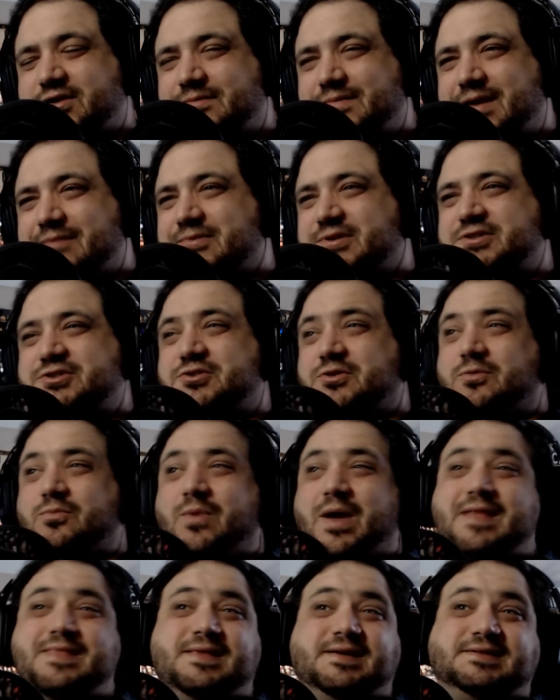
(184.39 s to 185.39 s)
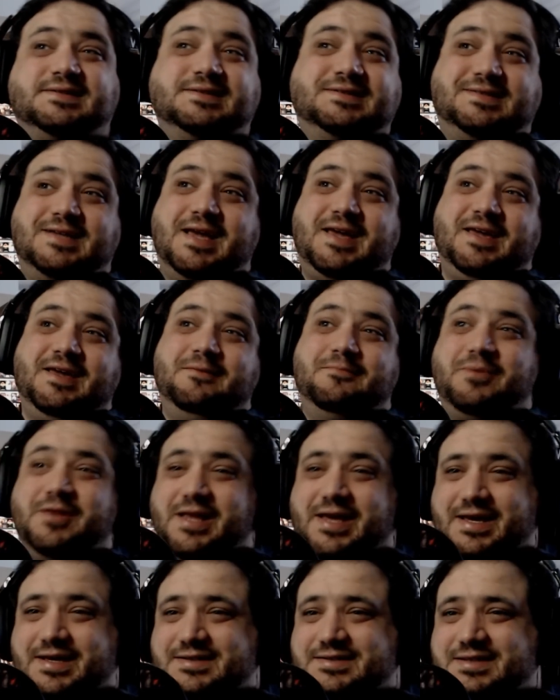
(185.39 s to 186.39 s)
I'm not really sure when this is taking
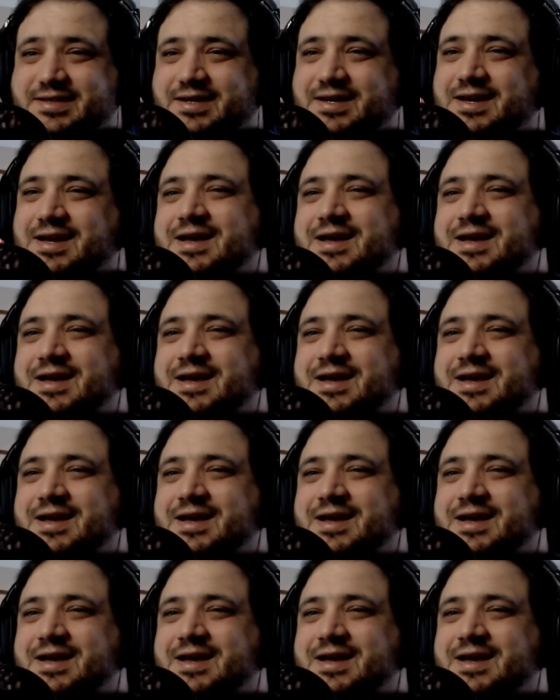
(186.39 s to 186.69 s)
place.